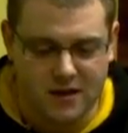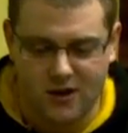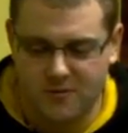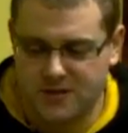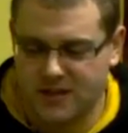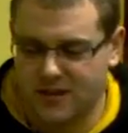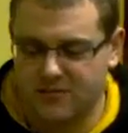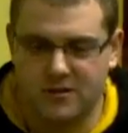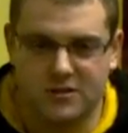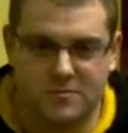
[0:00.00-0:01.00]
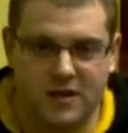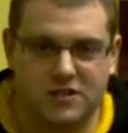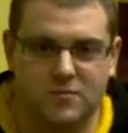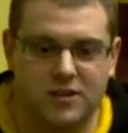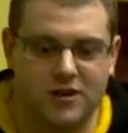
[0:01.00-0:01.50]
I'll be taking up a
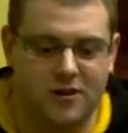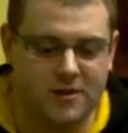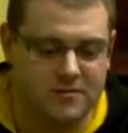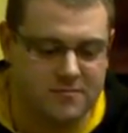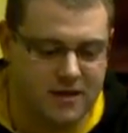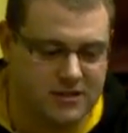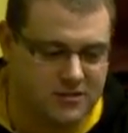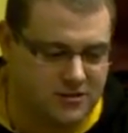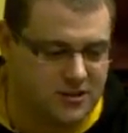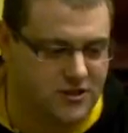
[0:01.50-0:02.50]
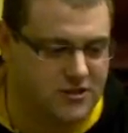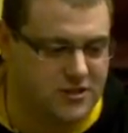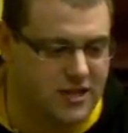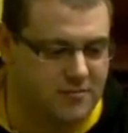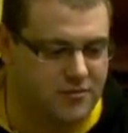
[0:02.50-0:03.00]
Space Marine army based on the size
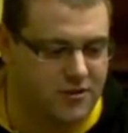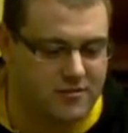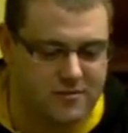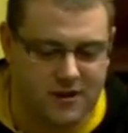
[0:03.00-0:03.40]
of the Emperor.